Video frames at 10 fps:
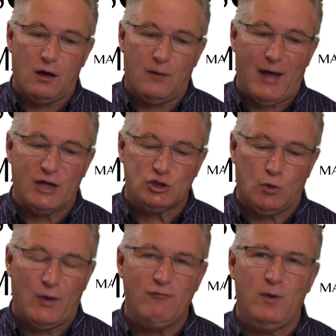
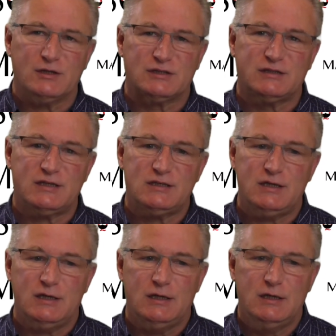imaginable. We have about
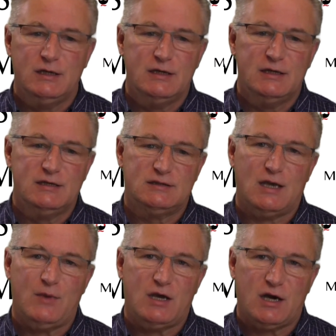60
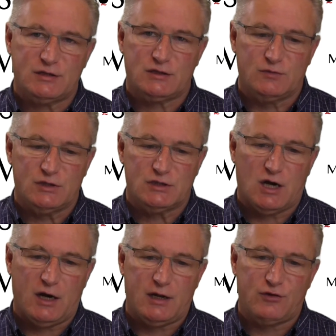semi-custom
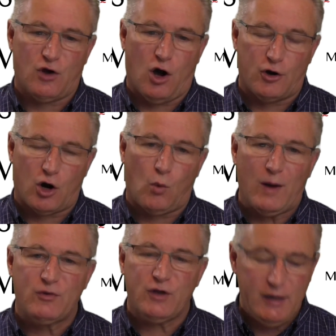designs on our
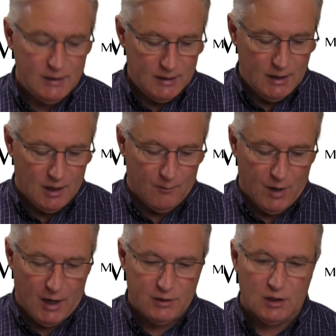website,
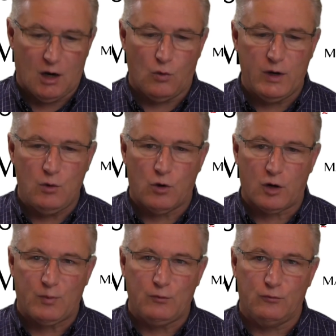but we
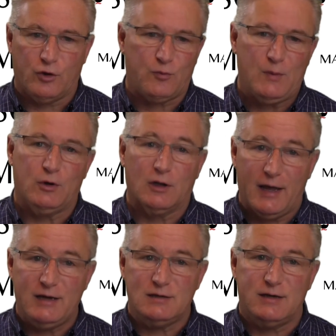work with people
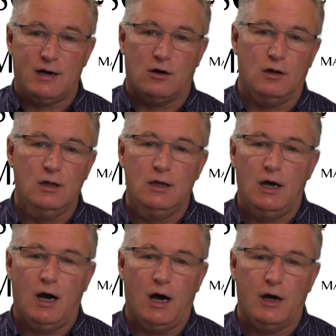like Daryl
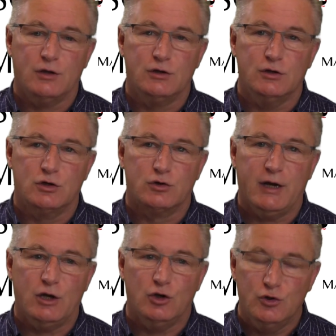to
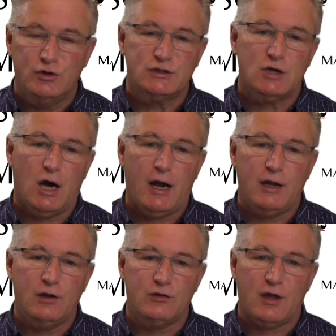create new
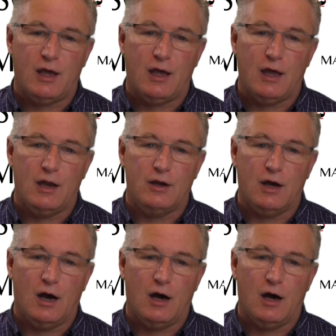designs and